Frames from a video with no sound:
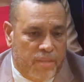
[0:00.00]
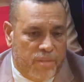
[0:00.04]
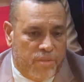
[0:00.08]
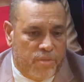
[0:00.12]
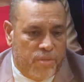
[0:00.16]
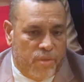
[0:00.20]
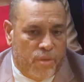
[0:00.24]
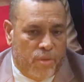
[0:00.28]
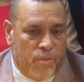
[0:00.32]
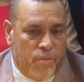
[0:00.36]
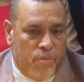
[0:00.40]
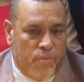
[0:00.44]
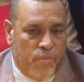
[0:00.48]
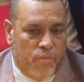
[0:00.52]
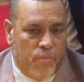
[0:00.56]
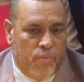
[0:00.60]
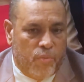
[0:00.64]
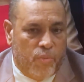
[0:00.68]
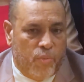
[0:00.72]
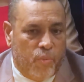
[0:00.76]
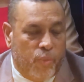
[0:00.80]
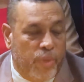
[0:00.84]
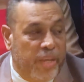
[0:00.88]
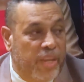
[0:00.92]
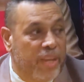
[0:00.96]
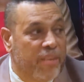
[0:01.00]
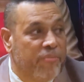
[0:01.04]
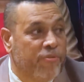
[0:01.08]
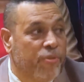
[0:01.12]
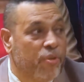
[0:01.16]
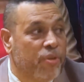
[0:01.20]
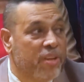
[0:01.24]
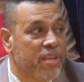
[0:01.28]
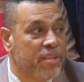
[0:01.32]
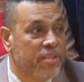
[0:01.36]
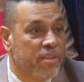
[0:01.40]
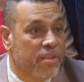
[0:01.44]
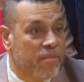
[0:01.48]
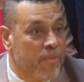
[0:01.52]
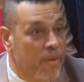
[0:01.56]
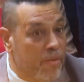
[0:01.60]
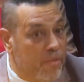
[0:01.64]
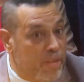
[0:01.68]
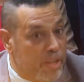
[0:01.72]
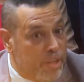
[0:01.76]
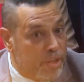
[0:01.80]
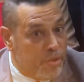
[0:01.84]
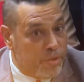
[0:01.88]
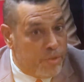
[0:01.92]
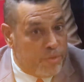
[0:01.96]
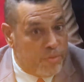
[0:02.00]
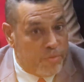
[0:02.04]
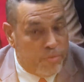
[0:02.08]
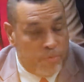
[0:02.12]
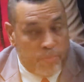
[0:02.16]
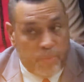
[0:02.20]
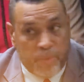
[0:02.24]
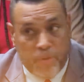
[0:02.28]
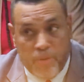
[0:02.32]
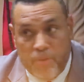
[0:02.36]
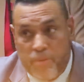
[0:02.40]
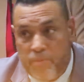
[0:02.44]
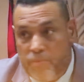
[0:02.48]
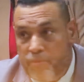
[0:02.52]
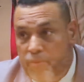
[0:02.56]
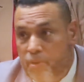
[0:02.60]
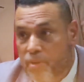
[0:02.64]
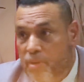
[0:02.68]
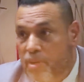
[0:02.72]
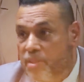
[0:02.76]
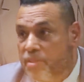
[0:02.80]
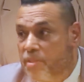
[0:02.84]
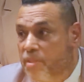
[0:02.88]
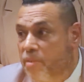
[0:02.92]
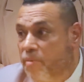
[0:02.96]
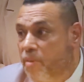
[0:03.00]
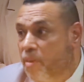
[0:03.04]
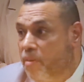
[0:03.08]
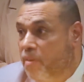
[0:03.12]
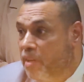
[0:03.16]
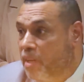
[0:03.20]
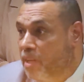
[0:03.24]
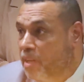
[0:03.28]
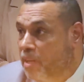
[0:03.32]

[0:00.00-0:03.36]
So we are focused around issues. We're not focused around